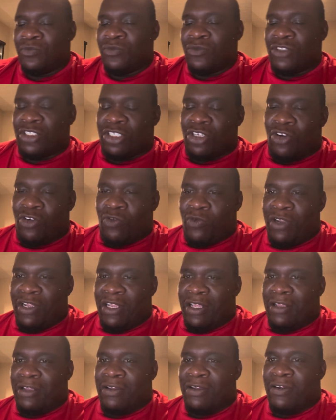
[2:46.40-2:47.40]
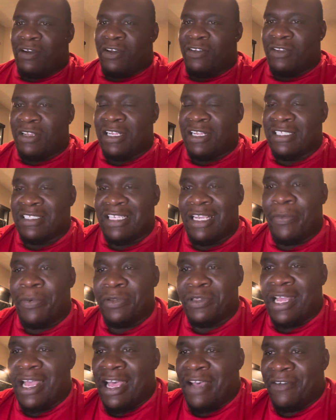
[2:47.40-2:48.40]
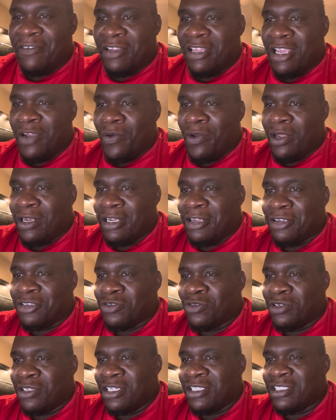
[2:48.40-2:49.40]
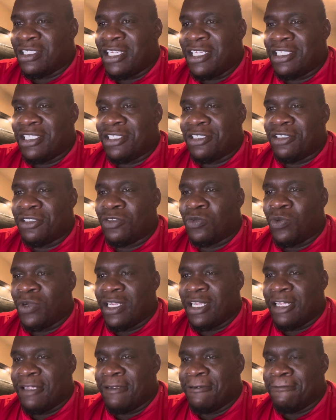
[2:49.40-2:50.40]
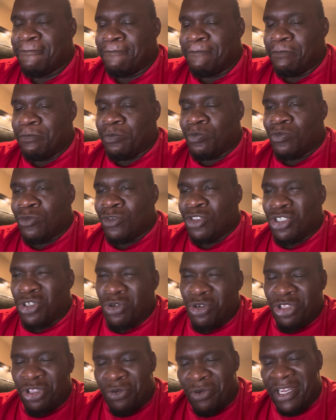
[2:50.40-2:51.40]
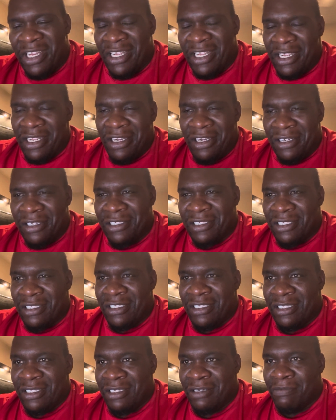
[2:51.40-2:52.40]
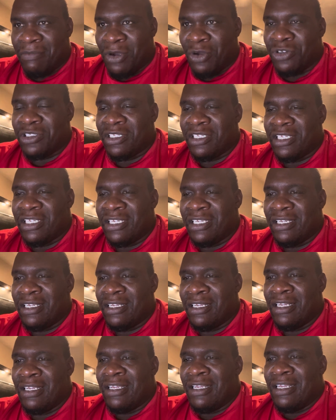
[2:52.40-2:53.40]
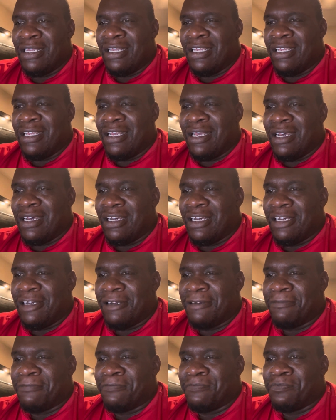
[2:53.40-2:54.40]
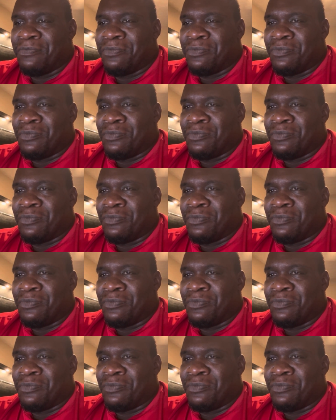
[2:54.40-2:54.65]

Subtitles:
So really, the example that I have led with this one is teachers with 2 to 3 years, mostly um,